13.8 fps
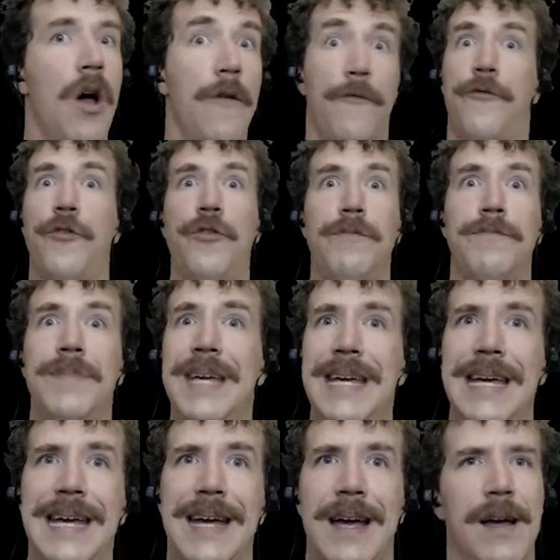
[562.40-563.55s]
For
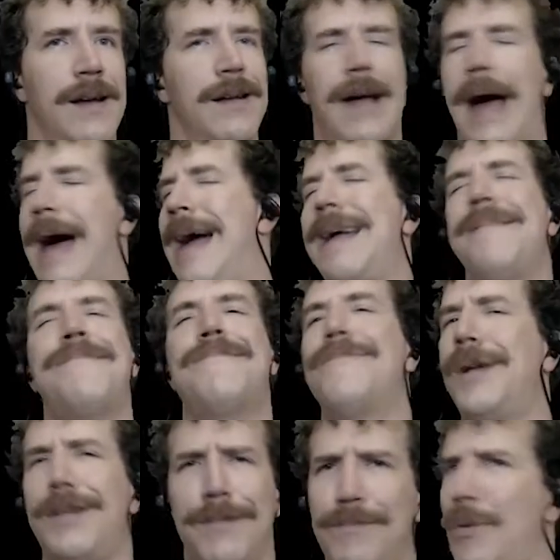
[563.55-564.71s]
me? I'm
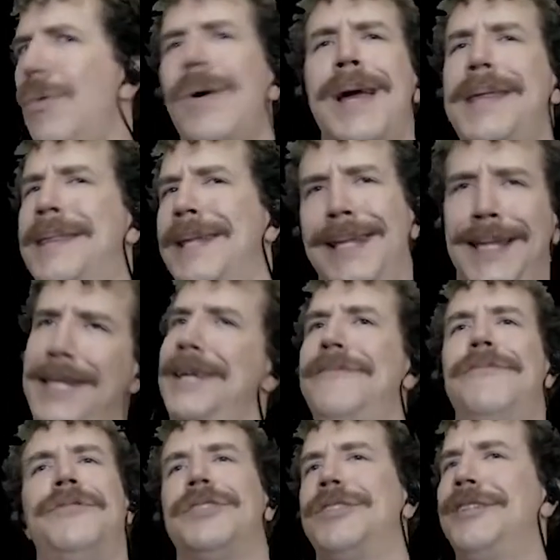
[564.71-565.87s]
but a boy that
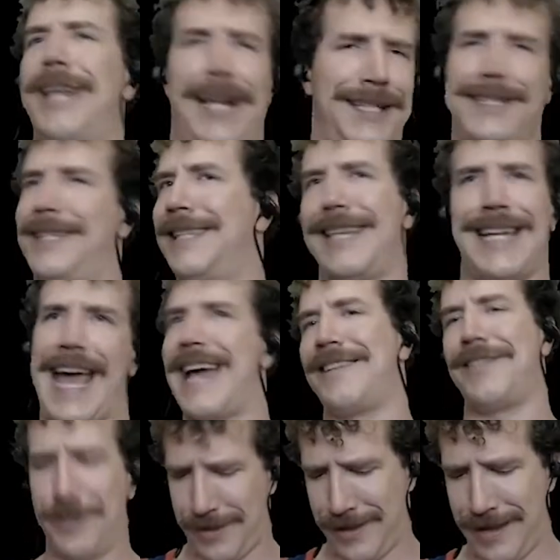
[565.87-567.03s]
lives next to the
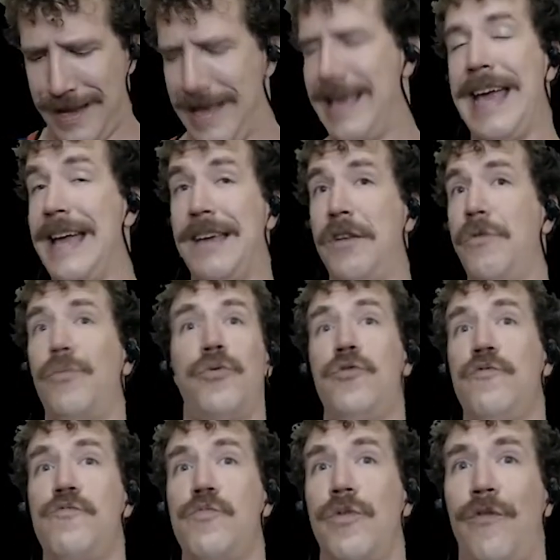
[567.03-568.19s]
castle, in a
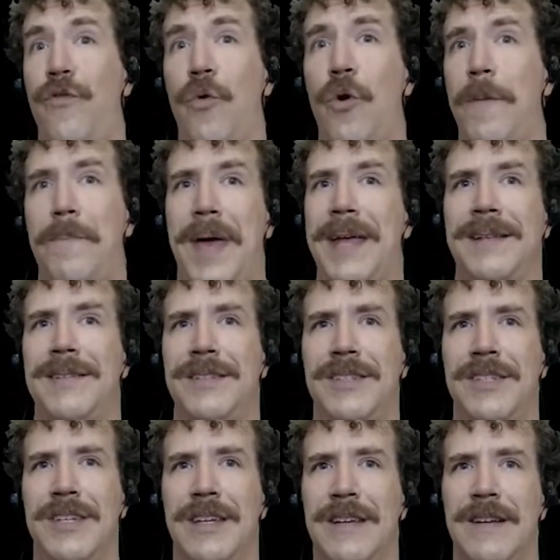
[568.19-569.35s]
room with 4
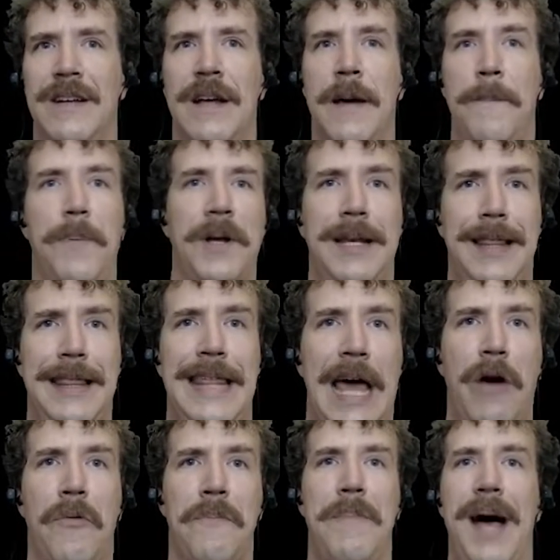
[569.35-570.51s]
beds. But
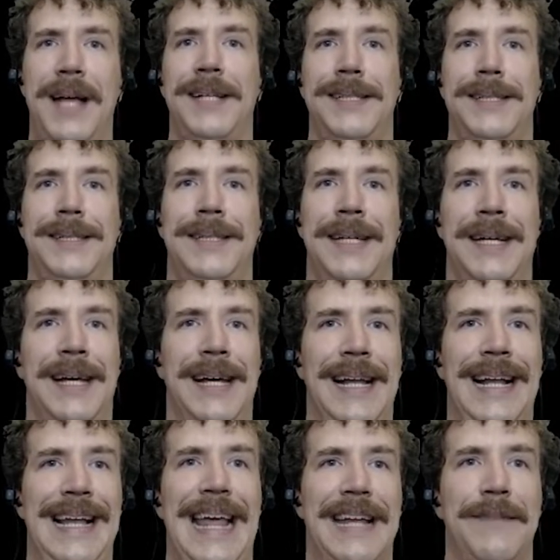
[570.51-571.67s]
thou must.
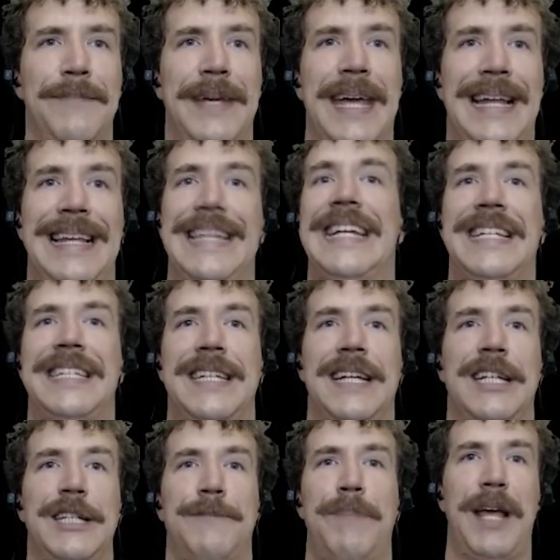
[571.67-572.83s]
Let me at least
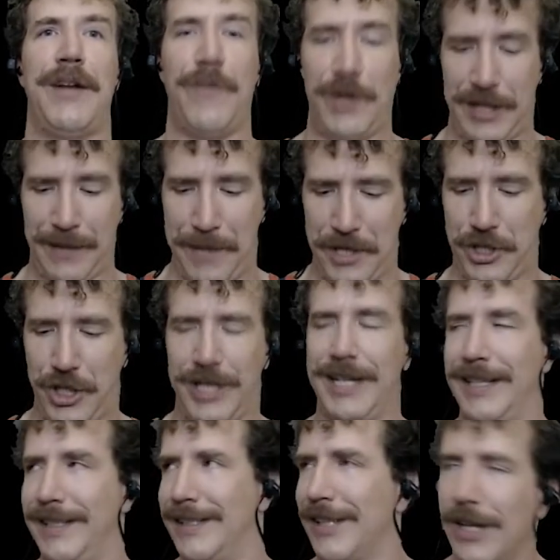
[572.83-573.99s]
explain what the mission
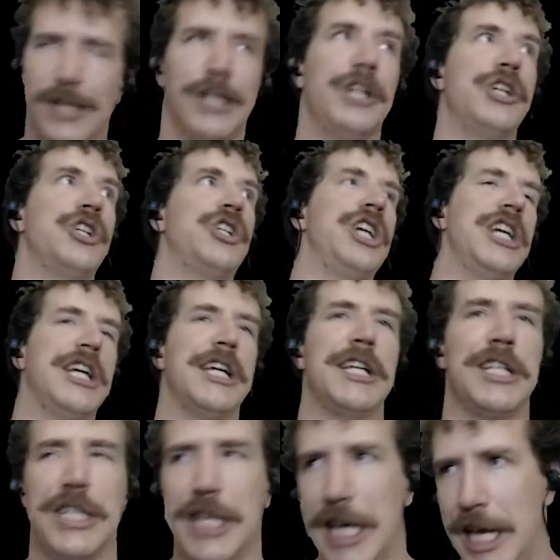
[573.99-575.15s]
is.
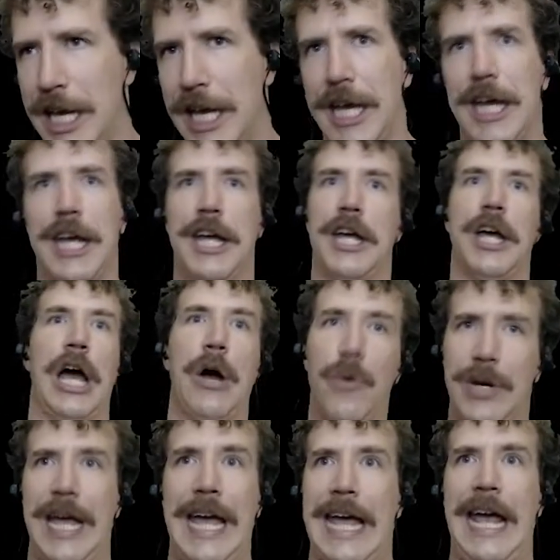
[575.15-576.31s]
Jeez.
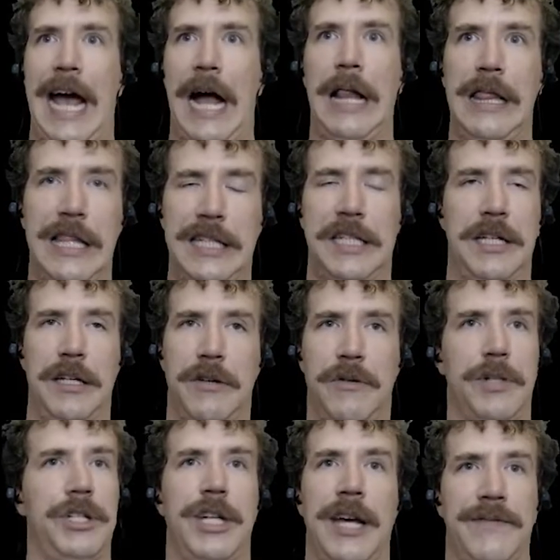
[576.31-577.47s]
Okay, I'll listen to
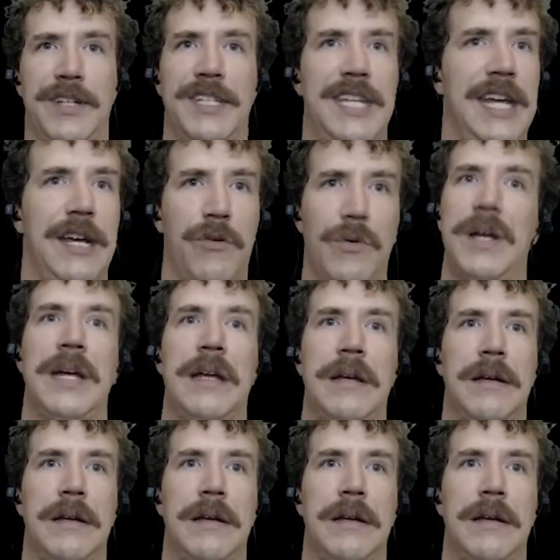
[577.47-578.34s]
what you have to say, Queen.